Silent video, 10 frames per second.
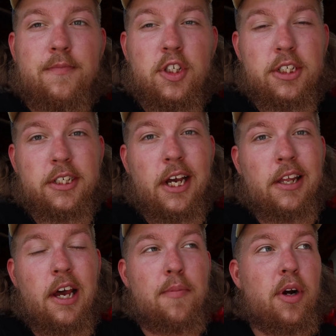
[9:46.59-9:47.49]
just
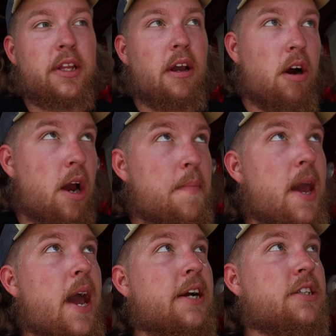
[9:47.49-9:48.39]
exactly how bright they are. I
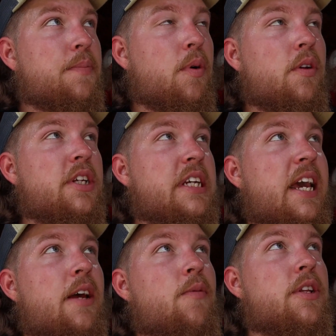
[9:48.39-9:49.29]
may actually pull this
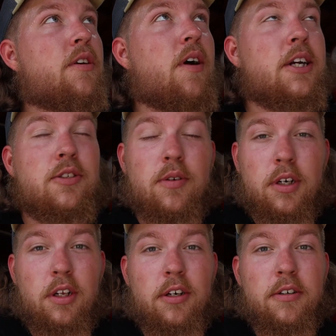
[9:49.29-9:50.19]
in with the garage door
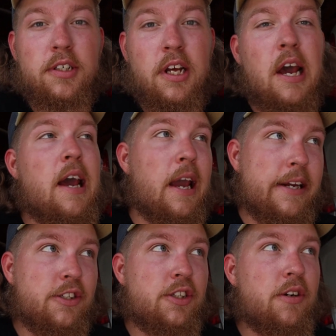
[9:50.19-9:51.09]
closed
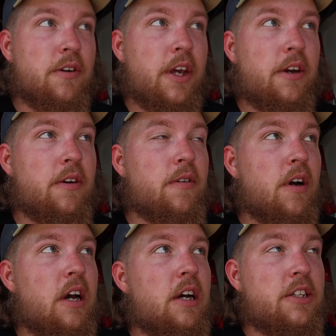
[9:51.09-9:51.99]
and show you
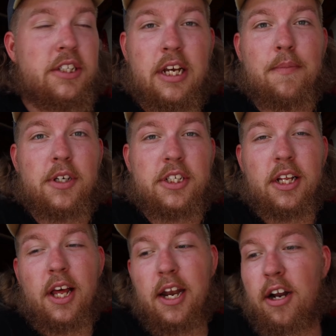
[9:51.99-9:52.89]
just how much they
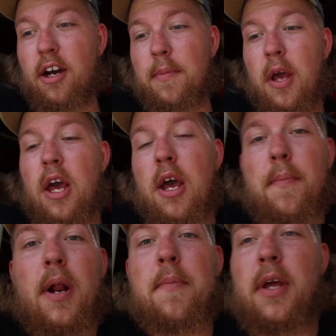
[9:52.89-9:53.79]
light it up.
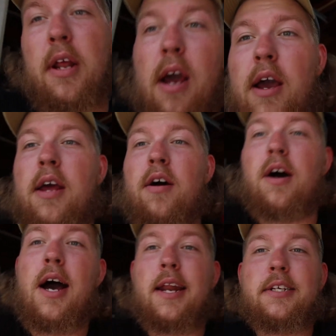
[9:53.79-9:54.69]
But I mean, in all
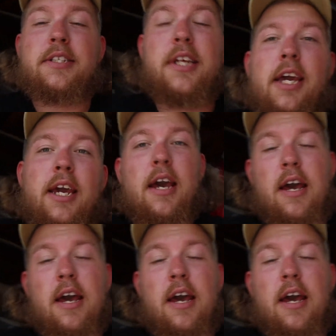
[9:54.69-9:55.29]
honesty,